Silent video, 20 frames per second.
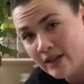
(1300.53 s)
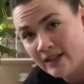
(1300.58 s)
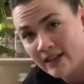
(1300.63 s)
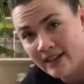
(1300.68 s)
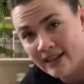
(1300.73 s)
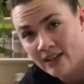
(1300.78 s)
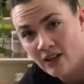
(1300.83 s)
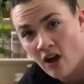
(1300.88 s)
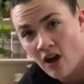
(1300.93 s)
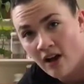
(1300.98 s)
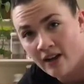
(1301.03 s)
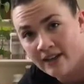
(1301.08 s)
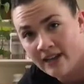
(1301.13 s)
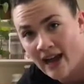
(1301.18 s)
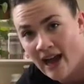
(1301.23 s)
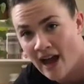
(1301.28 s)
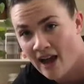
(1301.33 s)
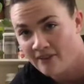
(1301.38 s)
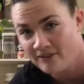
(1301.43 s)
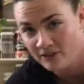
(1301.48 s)
getting caught in
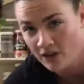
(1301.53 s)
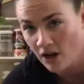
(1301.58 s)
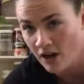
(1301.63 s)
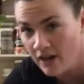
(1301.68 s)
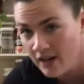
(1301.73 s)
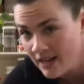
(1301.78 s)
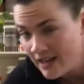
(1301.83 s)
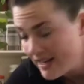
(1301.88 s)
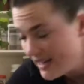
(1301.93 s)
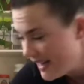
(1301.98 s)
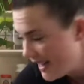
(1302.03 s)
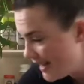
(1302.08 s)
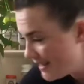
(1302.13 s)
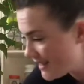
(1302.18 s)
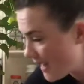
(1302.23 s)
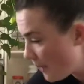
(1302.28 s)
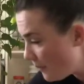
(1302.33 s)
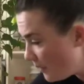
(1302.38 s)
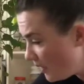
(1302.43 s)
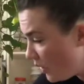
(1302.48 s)
half guard is
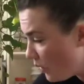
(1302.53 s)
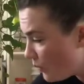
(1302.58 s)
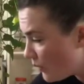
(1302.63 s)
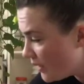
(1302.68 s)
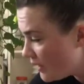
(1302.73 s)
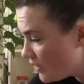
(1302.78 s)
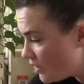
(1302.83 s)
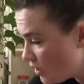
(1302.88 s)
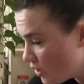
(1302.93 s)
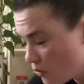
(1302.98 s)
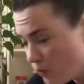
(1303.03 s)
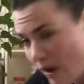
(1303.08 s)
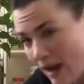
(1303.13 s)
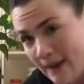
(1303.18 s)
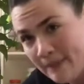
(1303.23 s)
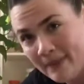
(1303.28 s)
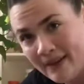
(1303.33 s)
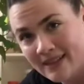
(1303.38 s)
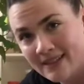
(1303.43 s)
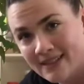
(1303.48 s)
I'm gonna windshield
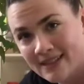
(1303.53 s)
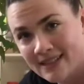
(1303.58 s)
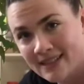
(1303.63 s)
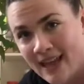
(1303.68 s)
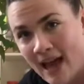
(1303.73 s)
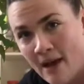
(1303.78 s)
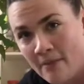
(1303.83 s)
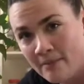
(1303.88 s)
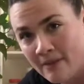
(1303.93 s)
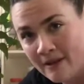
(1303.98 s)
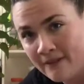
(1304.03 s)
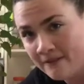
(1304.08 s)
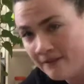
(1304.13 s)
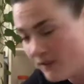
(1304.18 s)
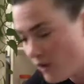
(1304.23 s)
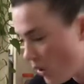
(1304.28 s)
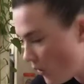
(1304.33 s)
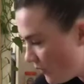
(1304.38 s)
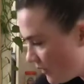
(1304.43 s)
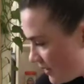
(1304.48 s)
wipe and slap my
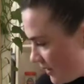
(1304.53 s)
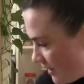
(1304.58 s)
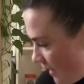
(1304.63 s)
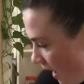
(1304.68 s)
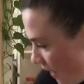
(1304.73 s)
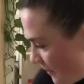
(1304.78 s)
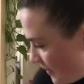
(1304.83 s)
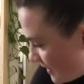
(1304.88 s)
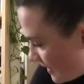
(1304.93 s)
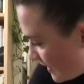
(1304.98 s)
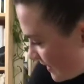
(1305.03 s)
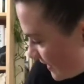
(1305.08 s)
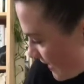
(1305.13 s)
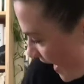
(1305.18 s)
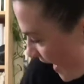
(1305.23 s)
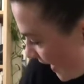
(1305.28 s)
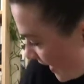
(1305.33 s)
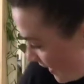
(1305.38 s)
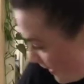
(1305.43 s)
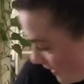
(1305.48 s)
foot over to the opposite
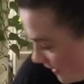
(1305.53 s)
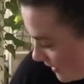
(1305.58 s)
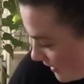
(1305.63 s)
side.